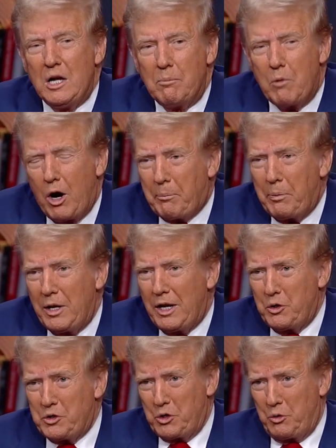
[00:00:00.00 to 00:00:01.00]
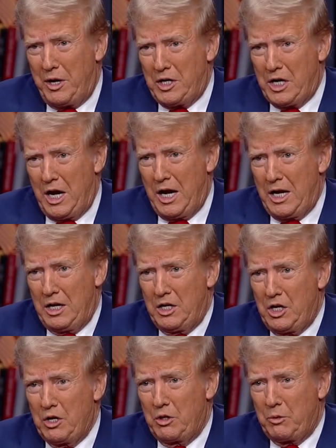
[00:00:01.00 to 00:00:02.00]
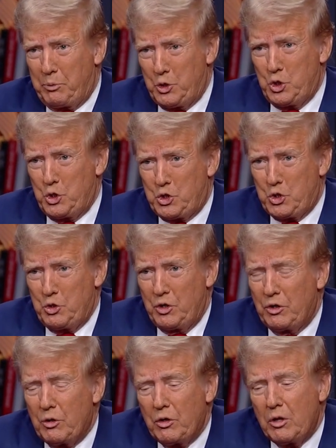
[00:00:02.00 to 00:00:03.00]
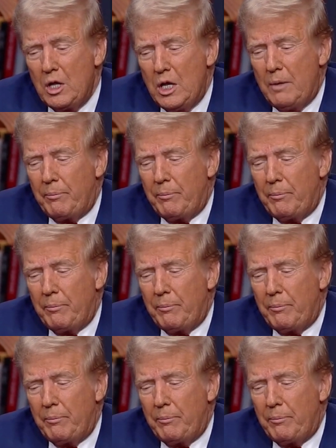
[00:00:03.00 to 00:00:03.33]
Mark Burnett, who's a great guy and, you know, the producer and all.